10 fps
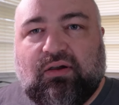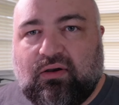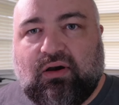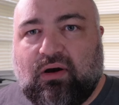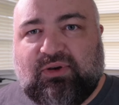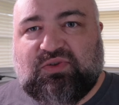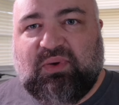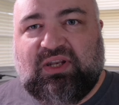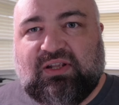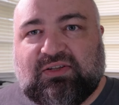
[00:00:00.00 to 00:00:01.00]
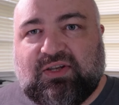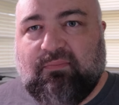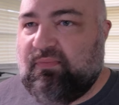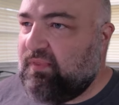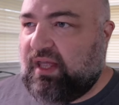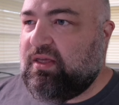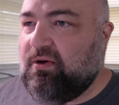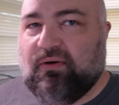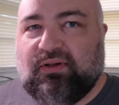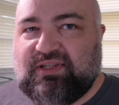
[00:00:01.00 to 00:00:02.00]
garbage opinions. Thank
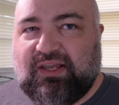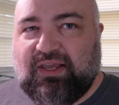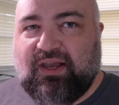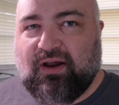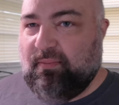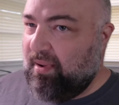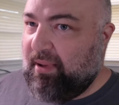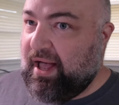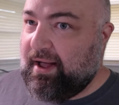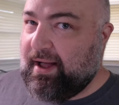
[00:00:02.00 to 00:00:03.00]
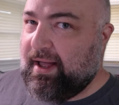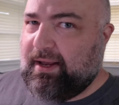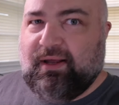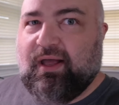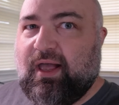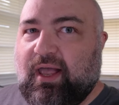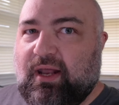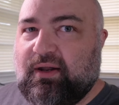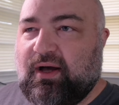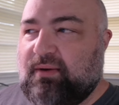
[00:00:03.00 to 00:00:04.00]
you. Take care. Bye bye.
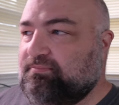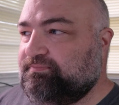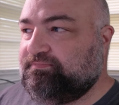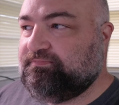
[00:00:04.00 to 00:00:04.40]
And, um,